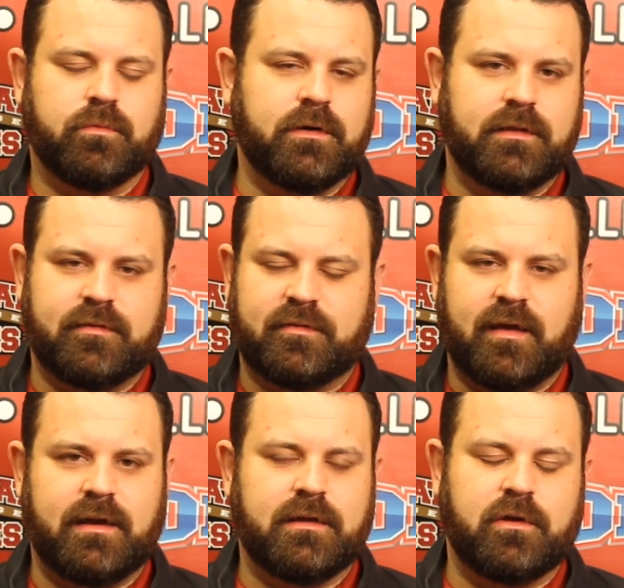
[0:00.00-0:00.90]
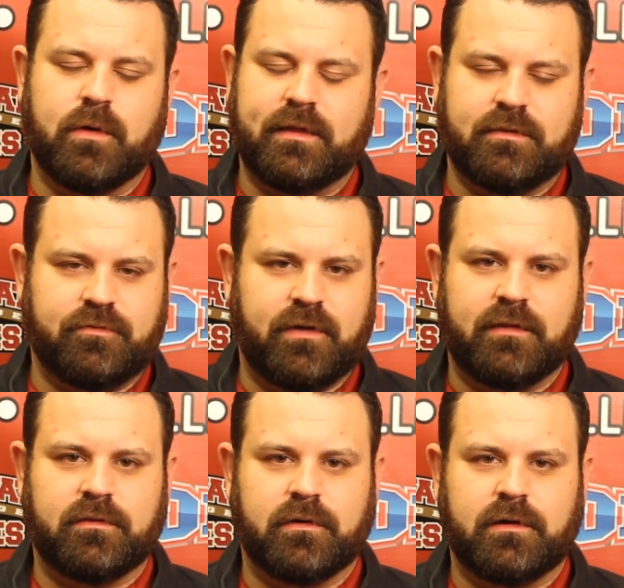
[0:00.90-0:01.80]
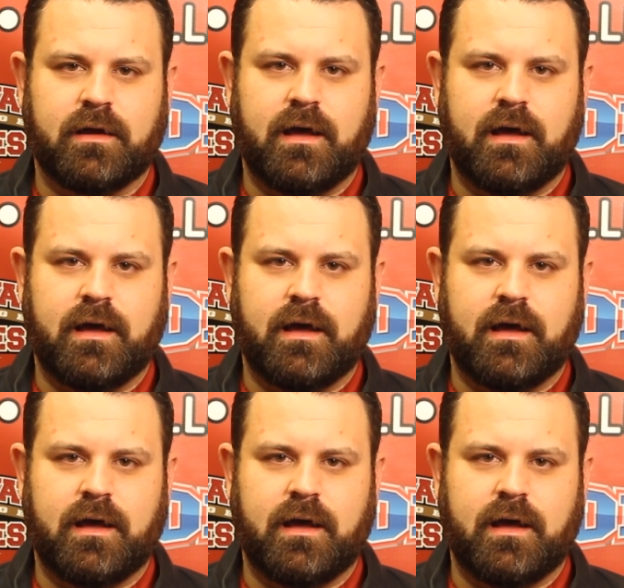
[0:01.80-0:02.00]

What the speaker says: really steady, great defender,